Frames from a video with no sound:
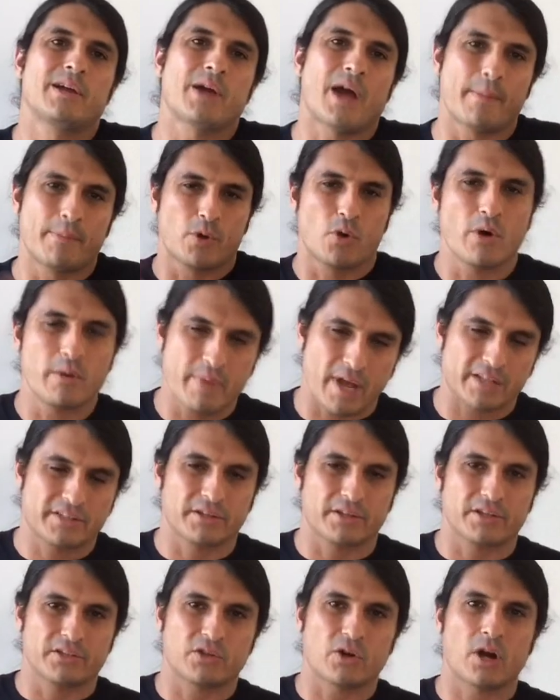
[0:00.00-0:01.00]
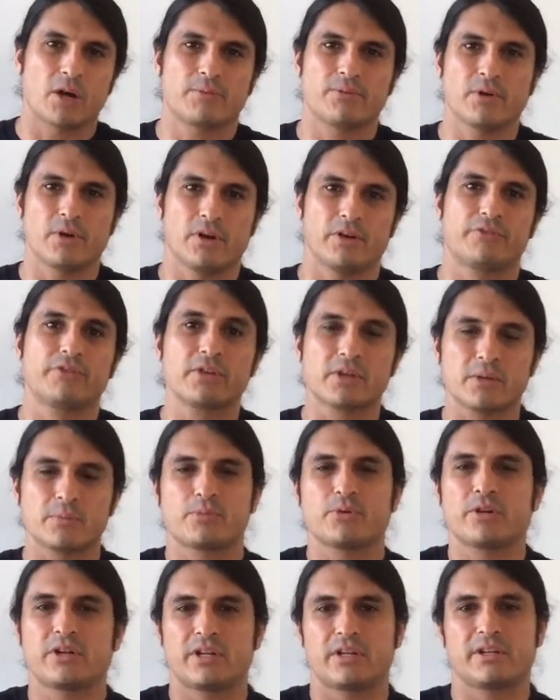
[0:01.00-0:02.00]
I'm going back to Guitar Pro. If you can
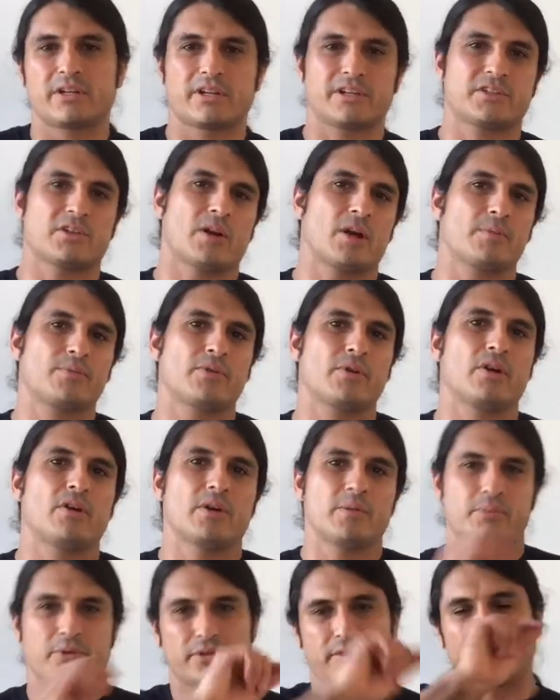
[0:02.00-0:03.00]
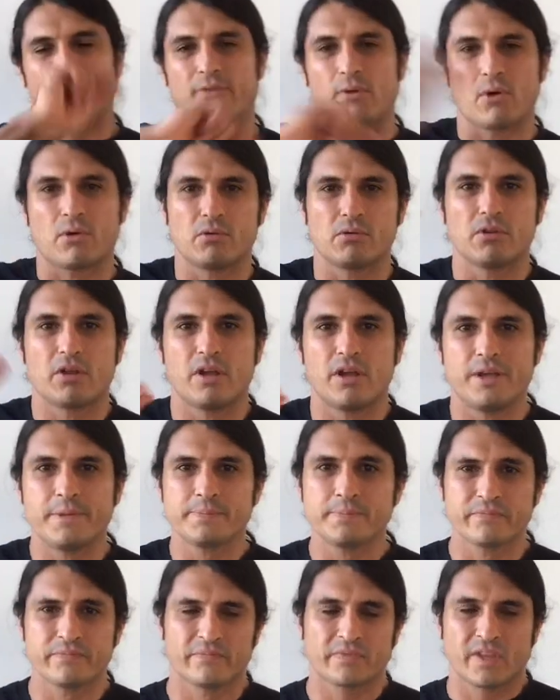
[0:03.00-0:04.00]
put it into Guitar Pro and put the vocal
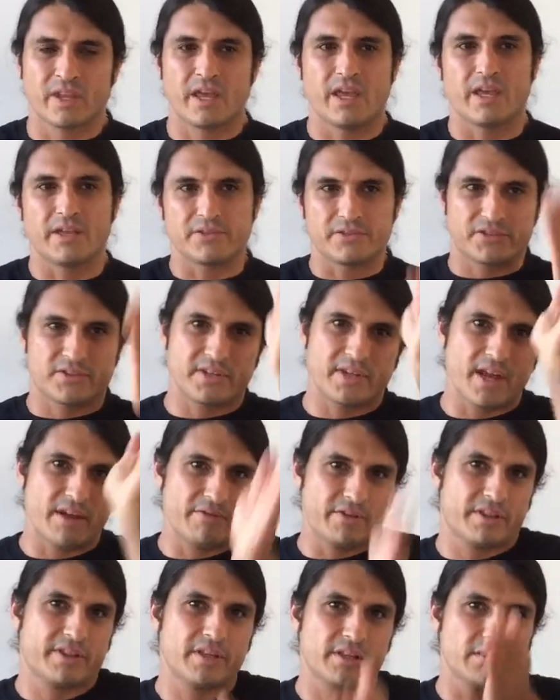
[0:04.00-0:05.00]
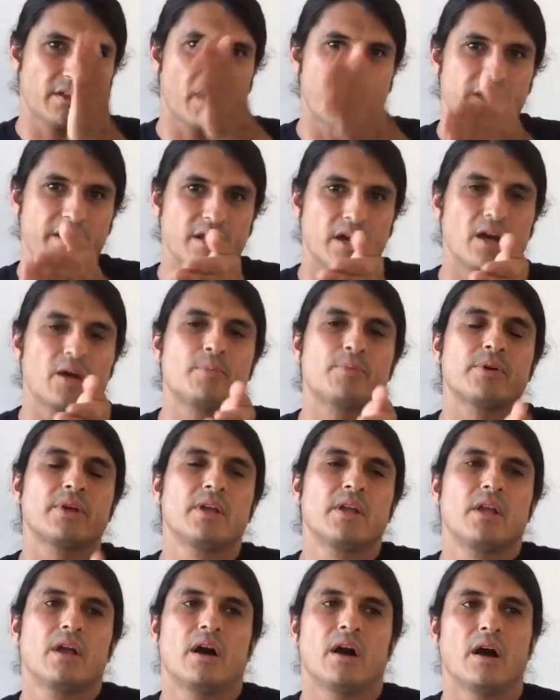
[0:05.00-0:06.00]
line and see everything line up,
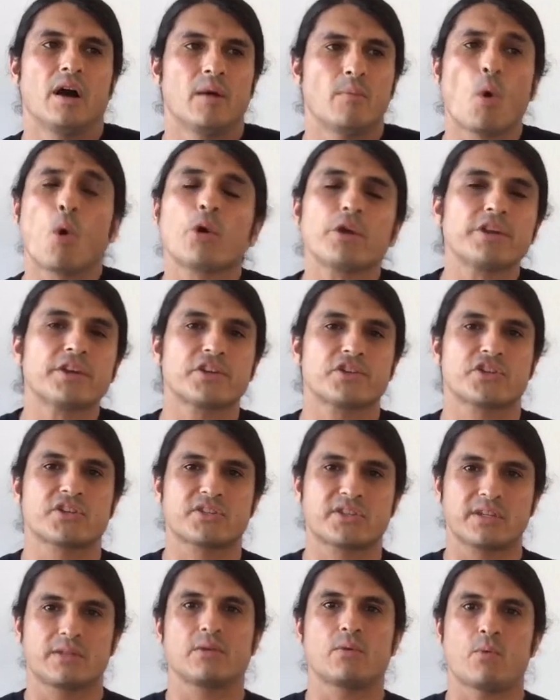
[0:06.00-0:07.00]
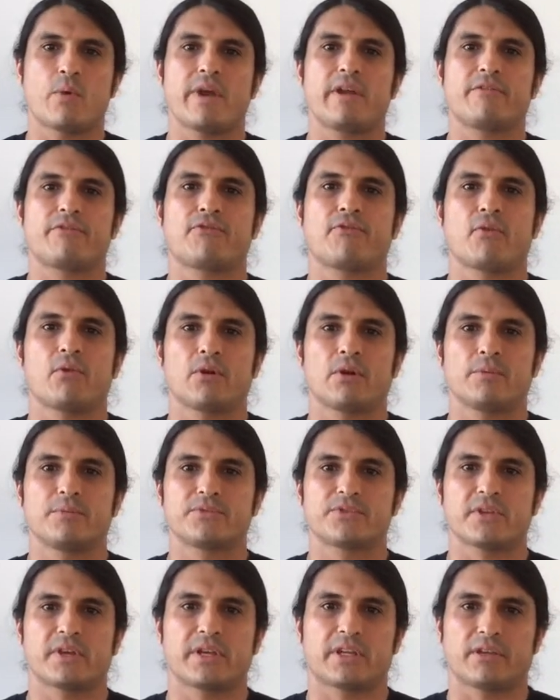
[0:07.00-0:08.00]
or you could just see the
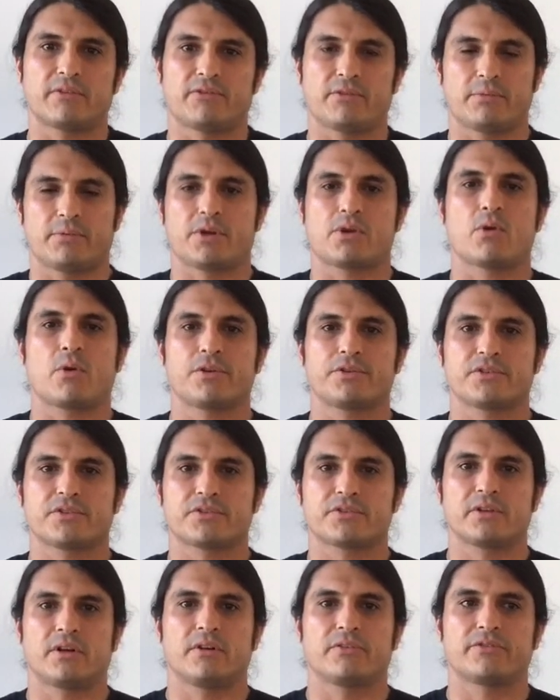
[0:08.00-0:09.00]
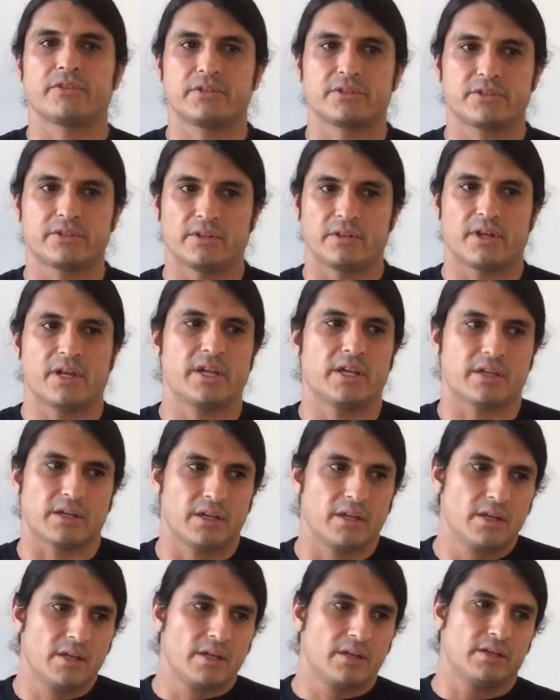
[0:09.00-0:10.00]
waveforms, like if you record yourself into like,
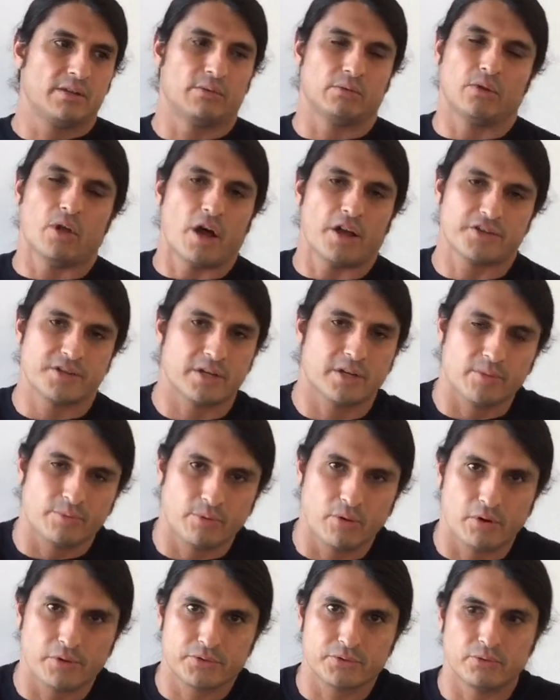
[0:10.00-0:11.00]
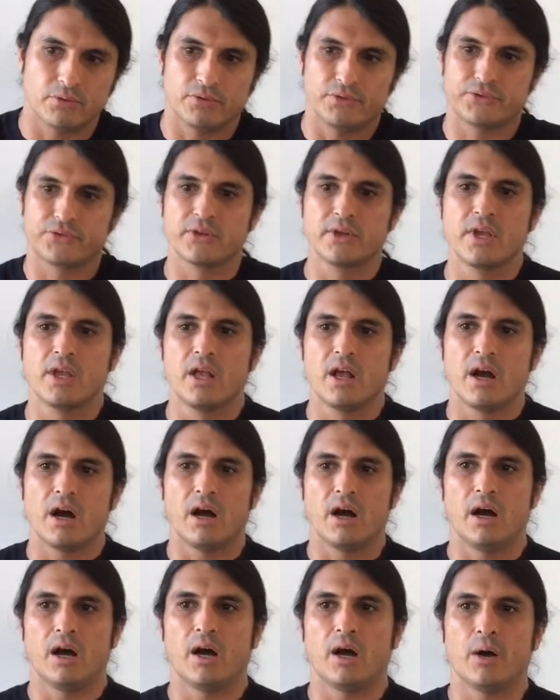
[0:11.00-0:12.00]
Logic or Pro Tools,
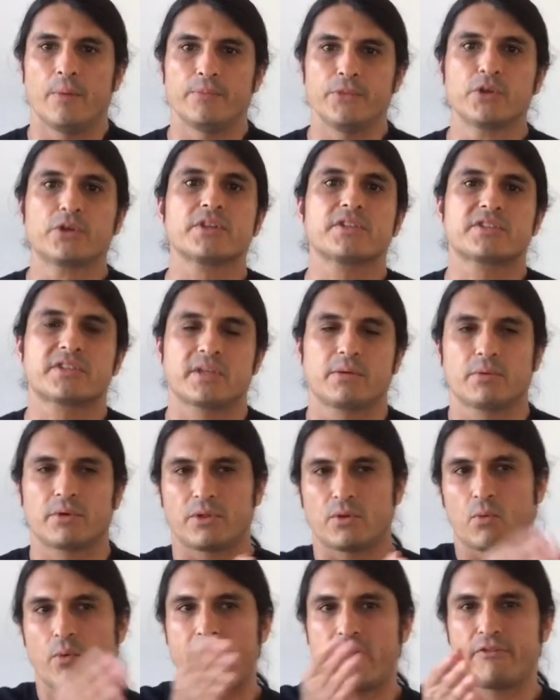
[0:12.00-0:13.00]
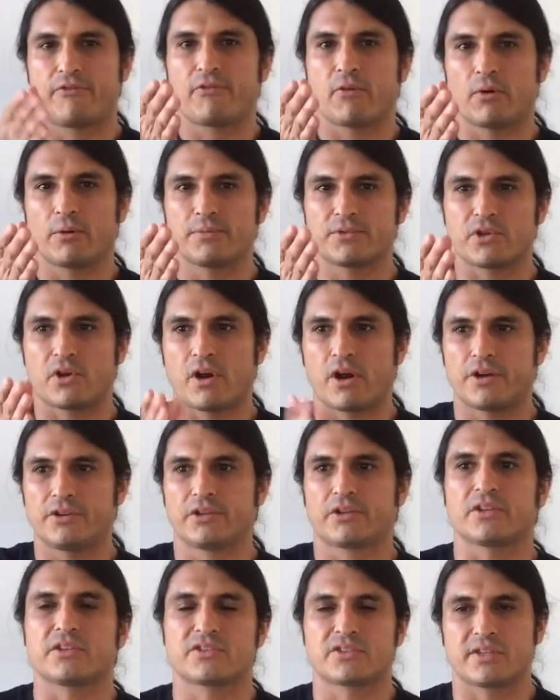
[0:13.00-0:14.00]
you could see where the waveforms are, and
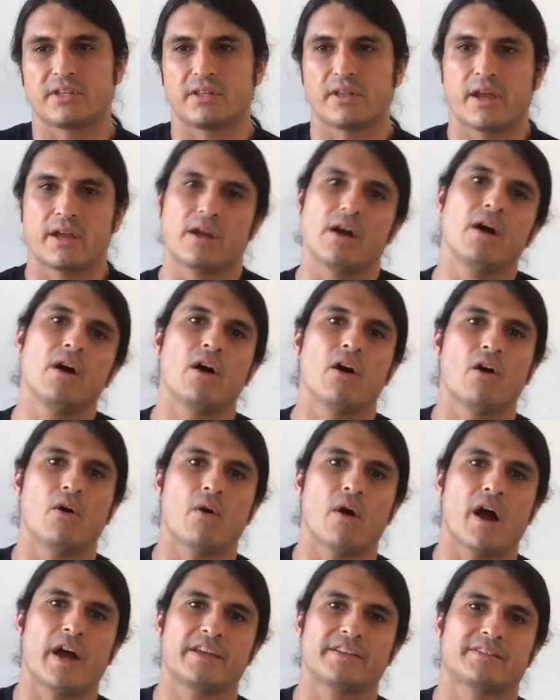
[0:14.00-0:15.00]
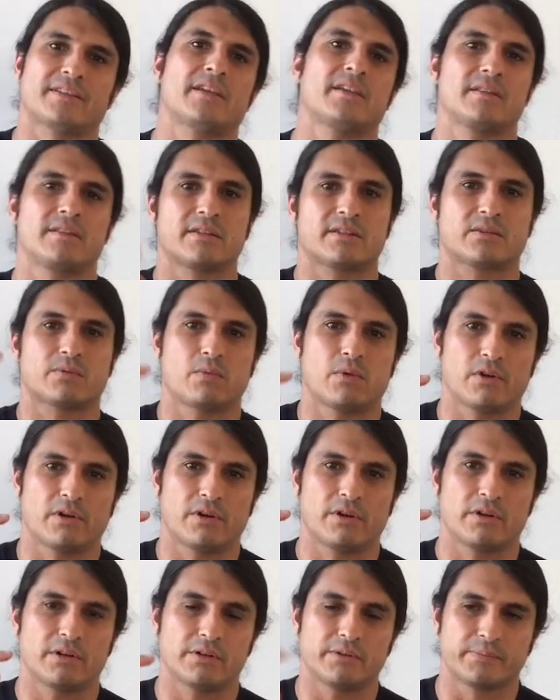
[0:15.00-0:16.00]
you could see like, oh, I say this
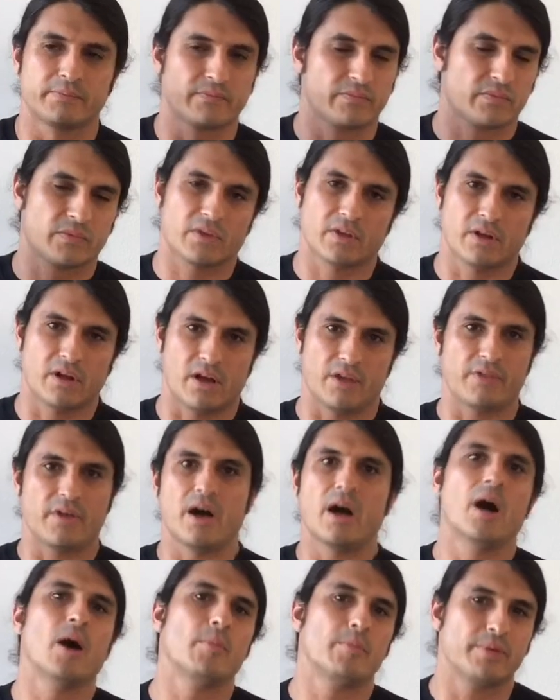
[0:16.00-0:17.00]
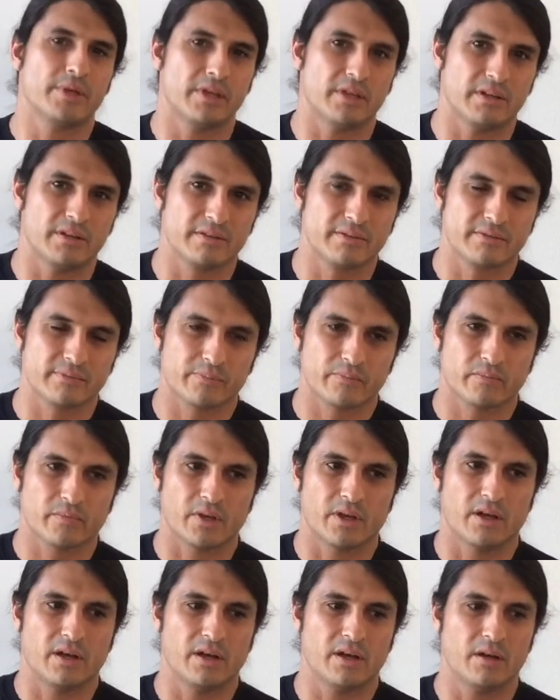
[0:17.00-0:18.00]
word on the upbeat
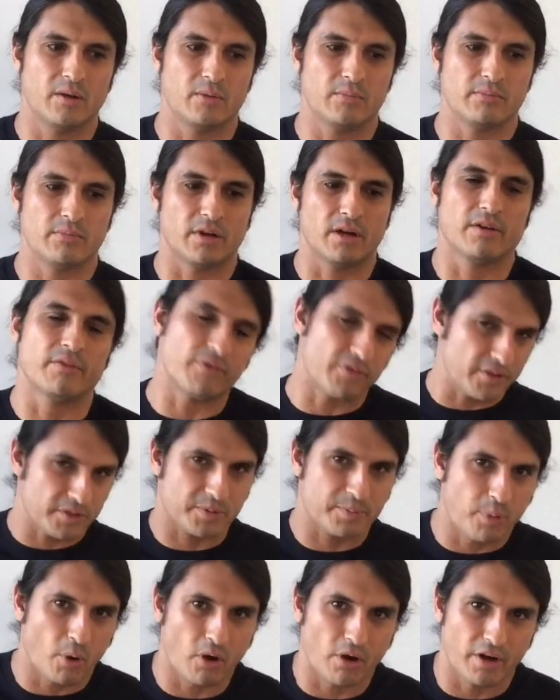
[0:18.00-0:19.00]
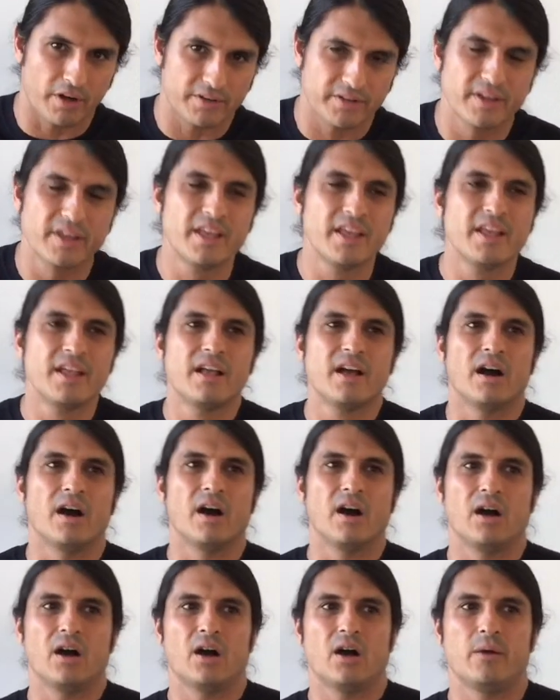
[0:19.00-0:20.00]
of this part.
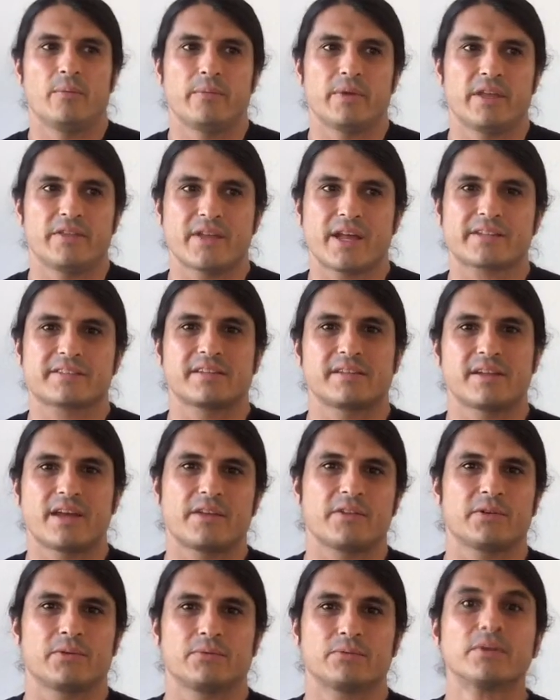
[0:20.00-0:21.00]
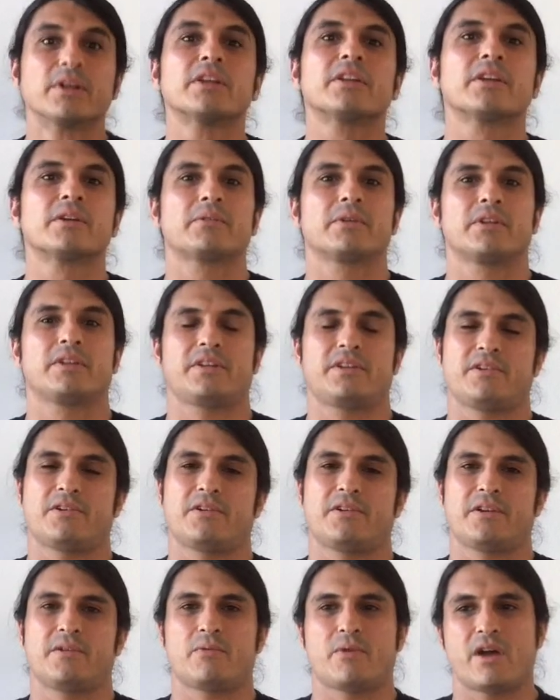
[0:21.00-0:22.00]
And that's another really, really
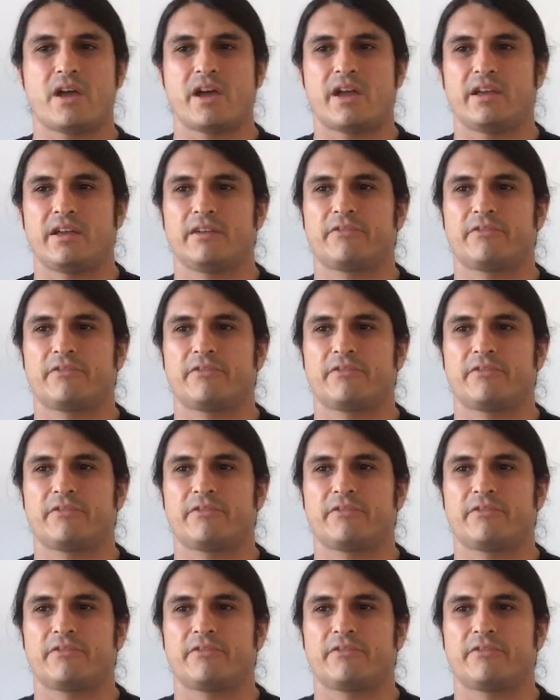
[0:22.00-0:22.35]
nerdy way.